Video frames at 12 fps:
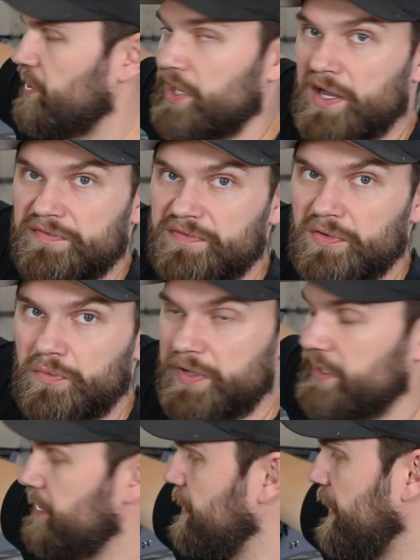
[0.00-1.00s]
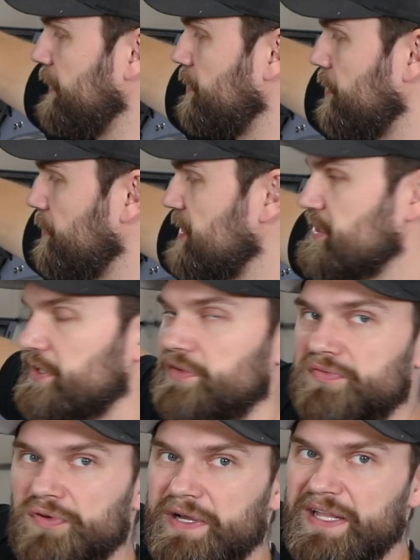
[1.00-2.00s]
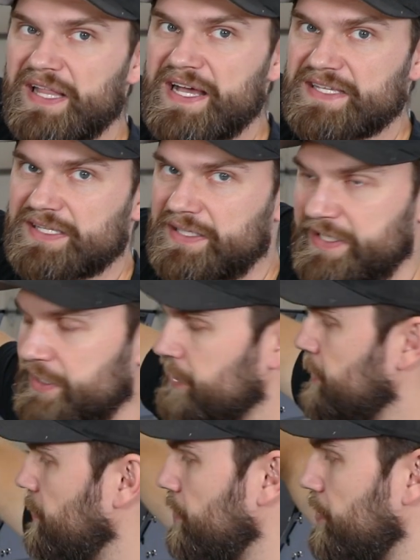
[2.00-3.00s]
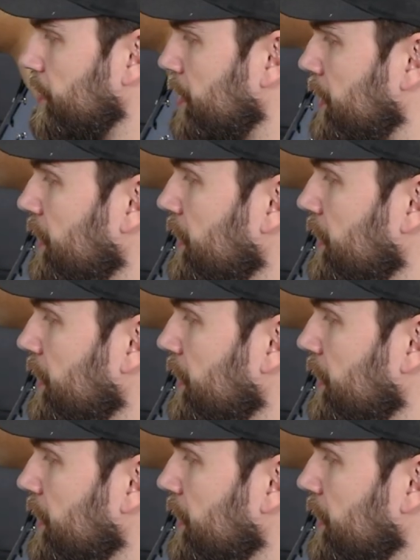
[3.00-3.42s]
off with either a residue-free glass cleaner or